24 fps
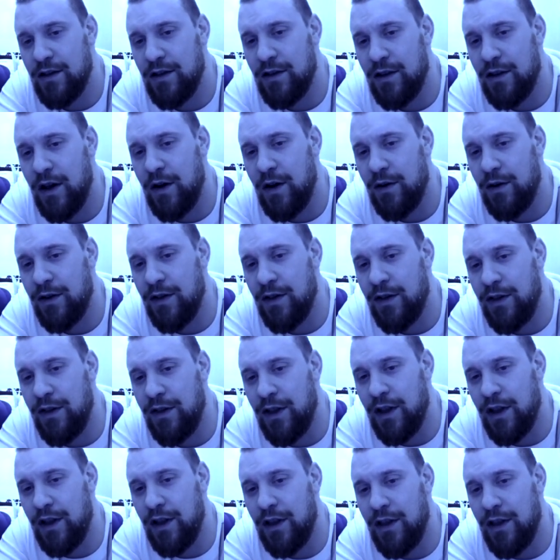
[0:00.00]
no,
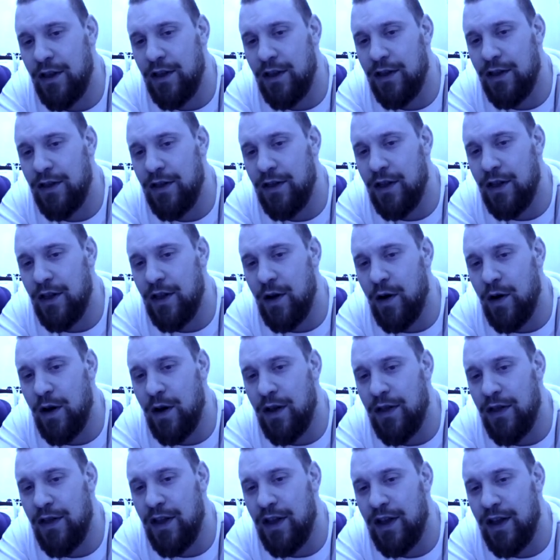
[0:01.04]
the,
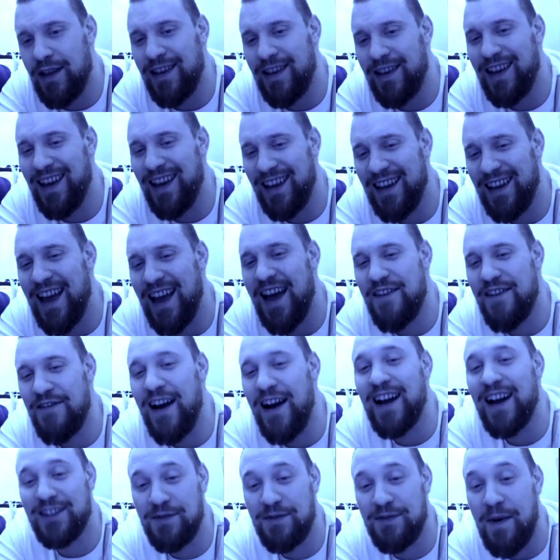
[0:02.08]
the yeah, yeah
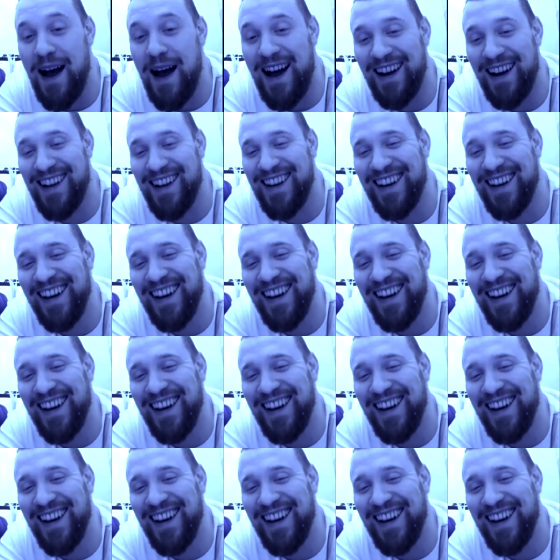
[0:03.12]
thanks, Mark.